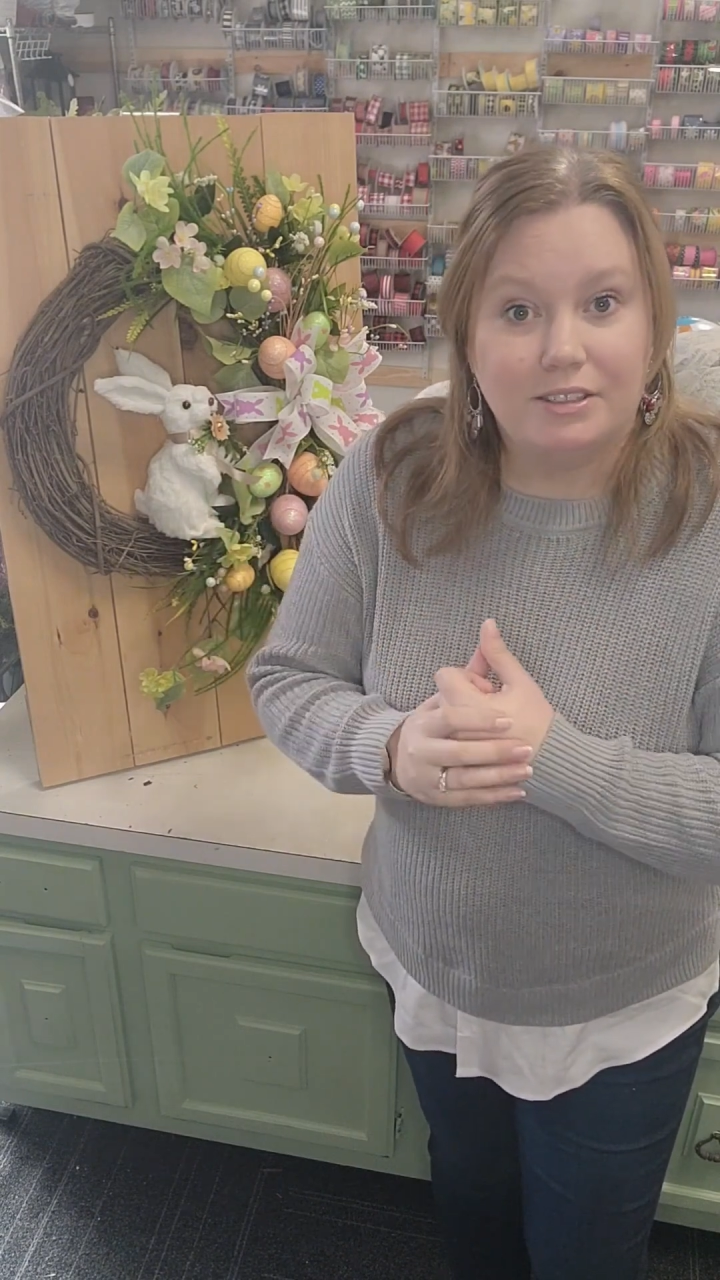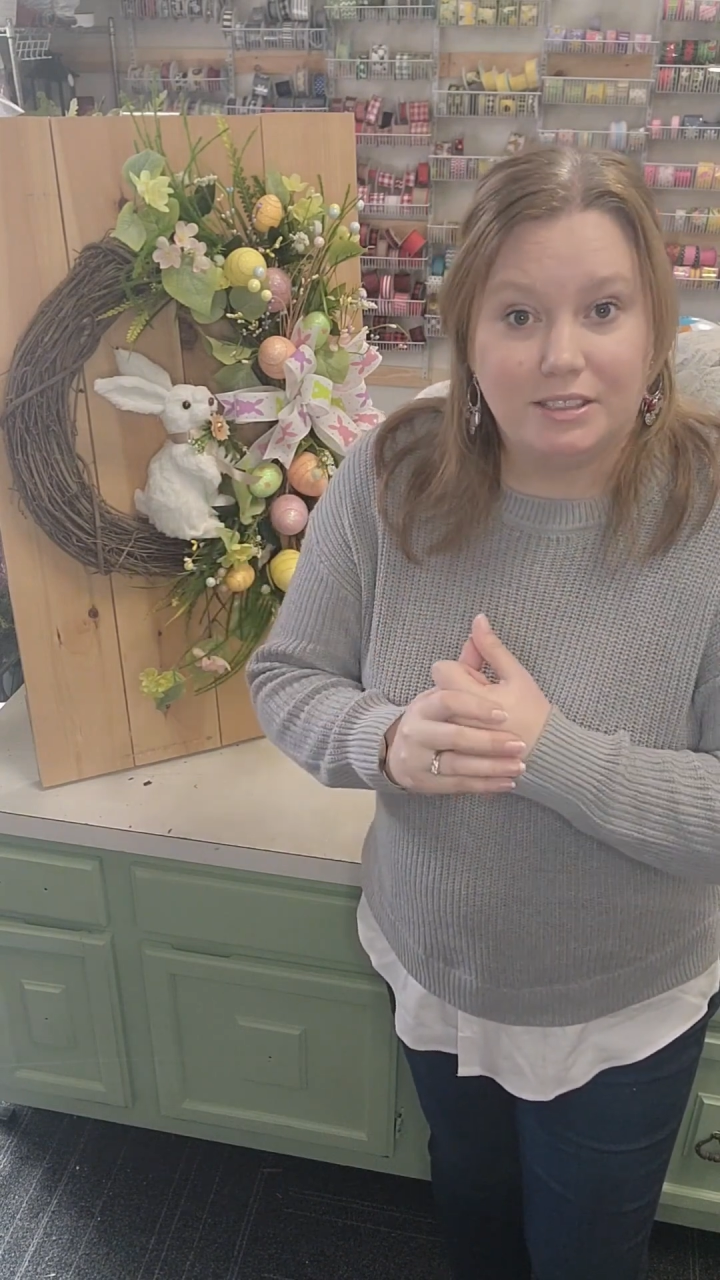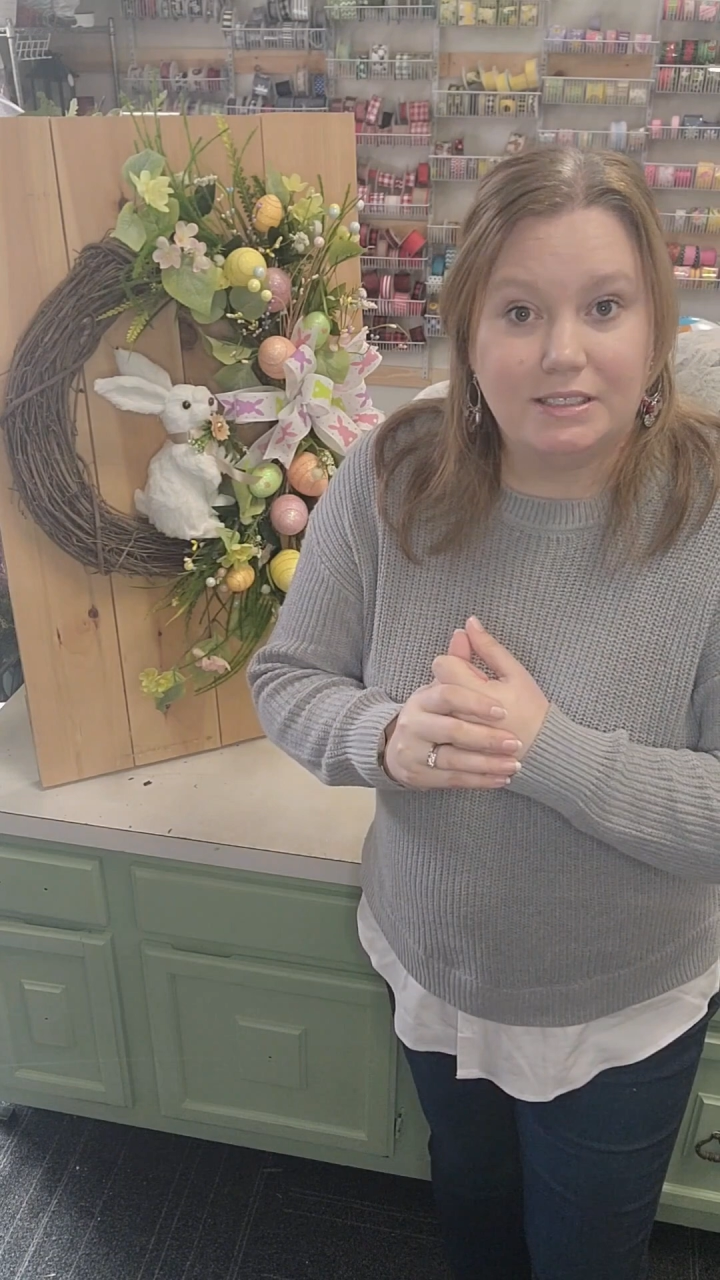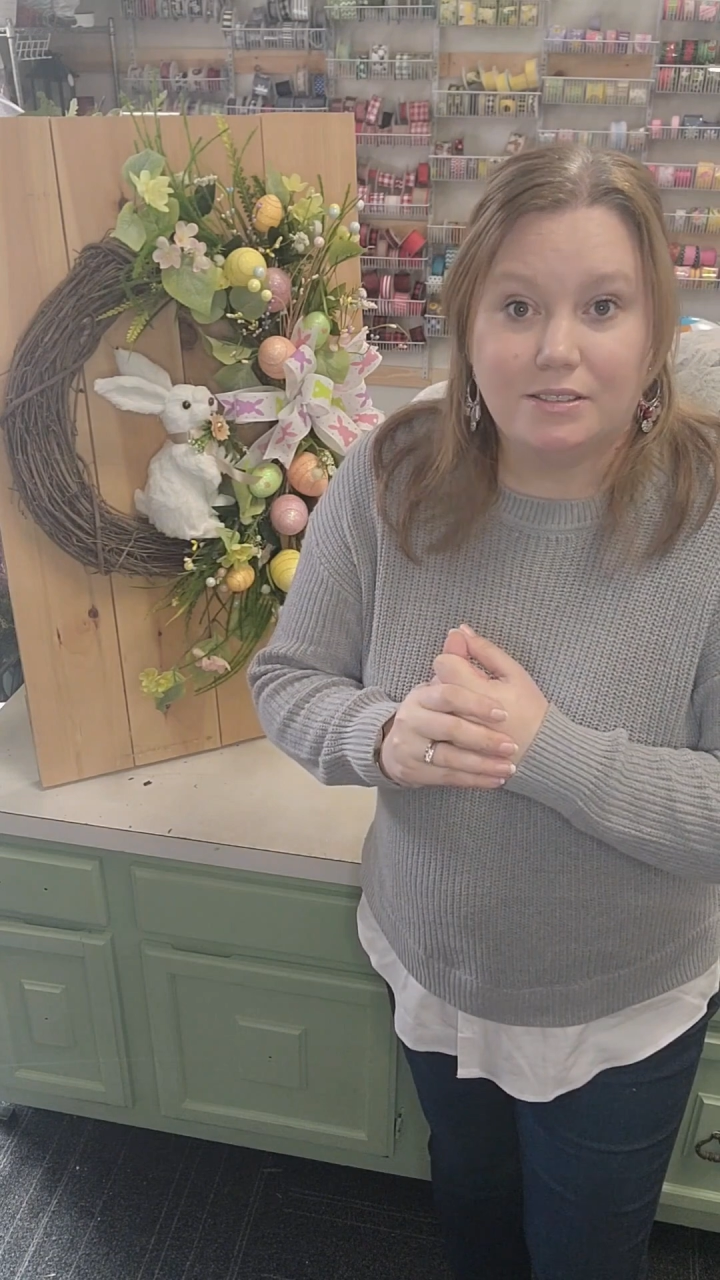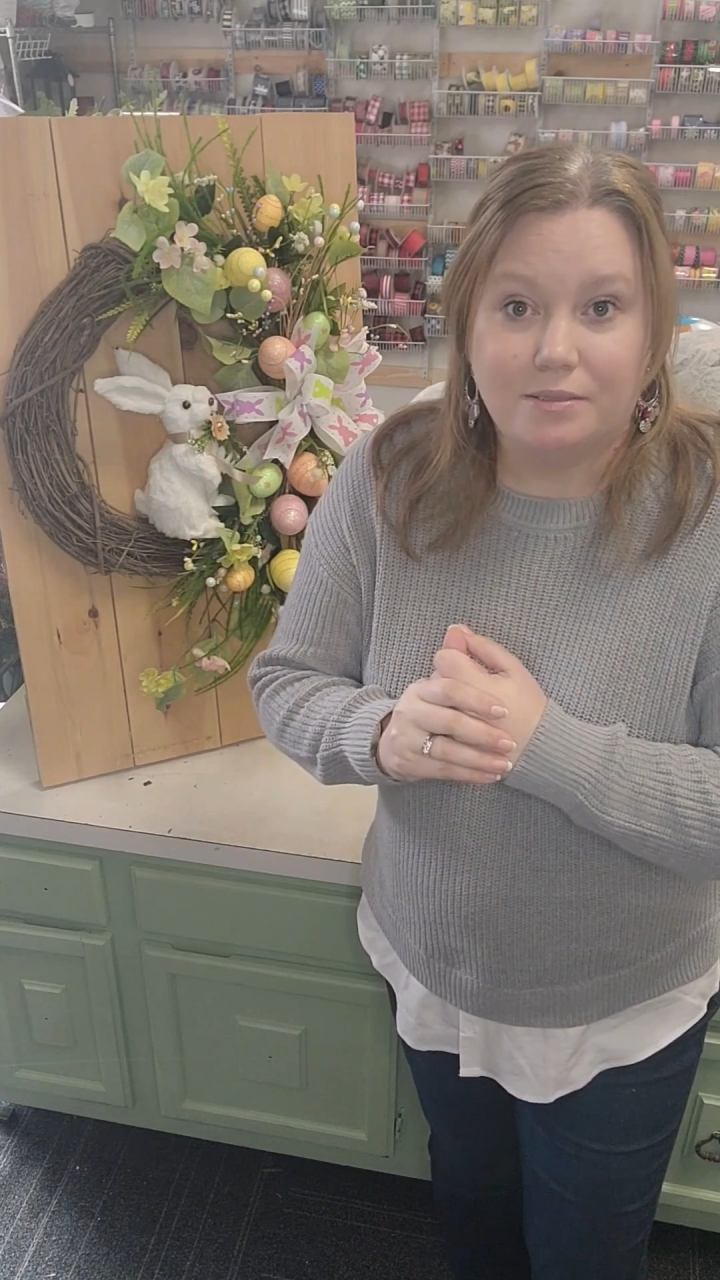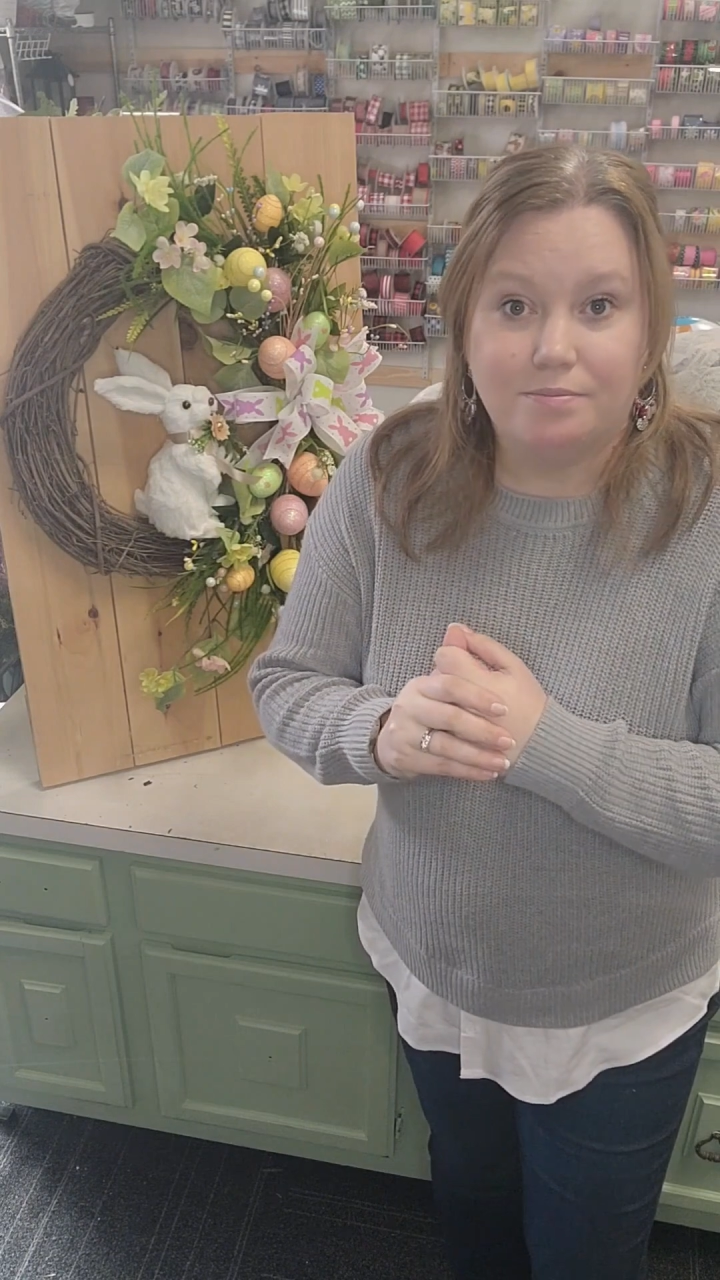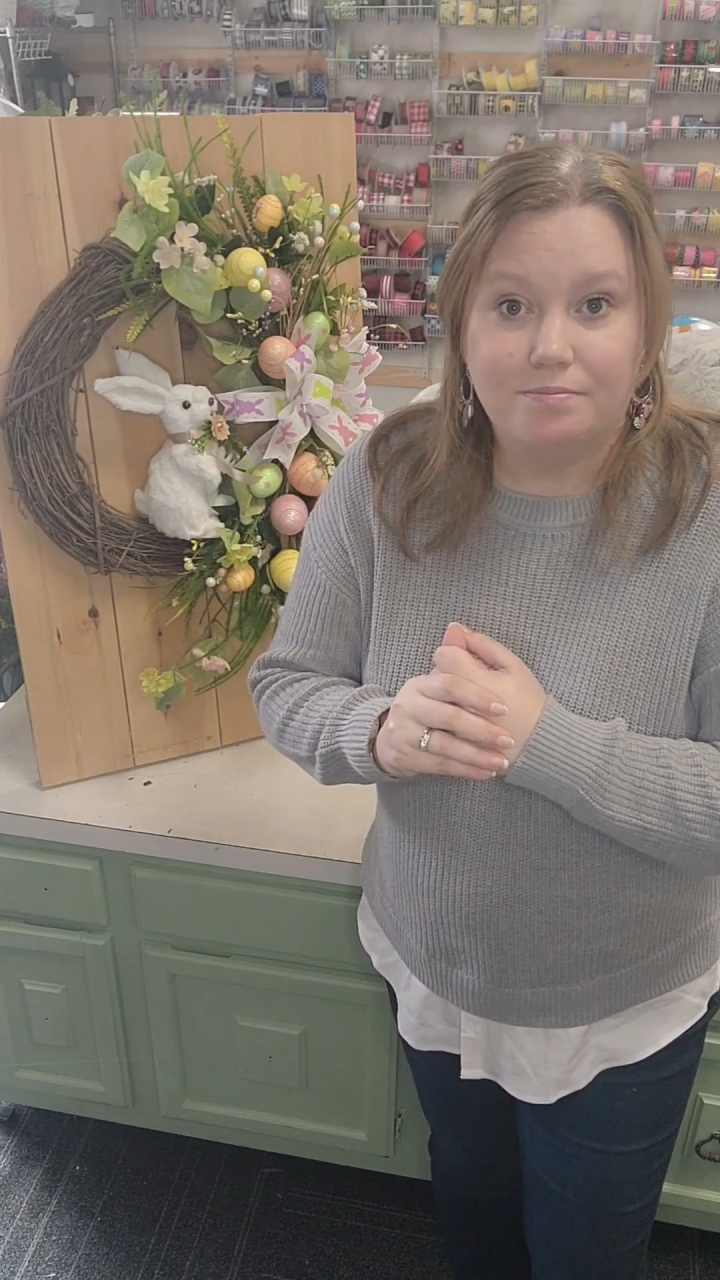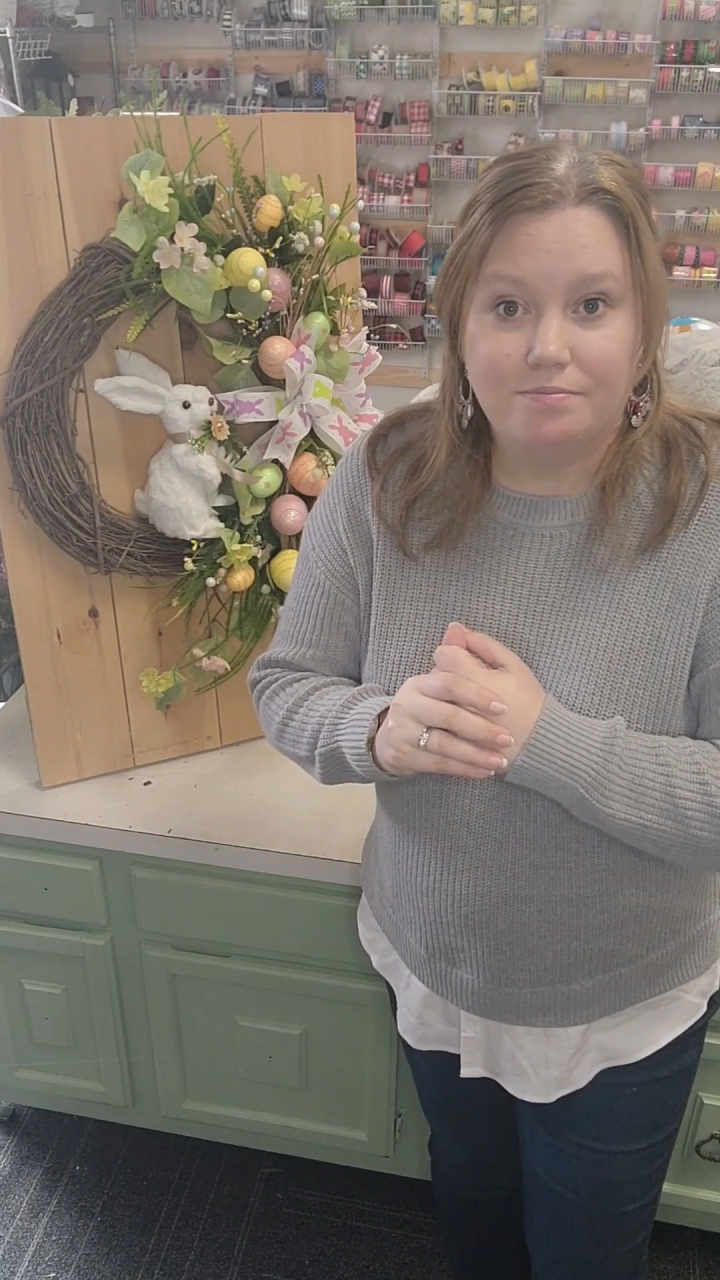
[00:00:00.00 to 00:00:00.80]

you can still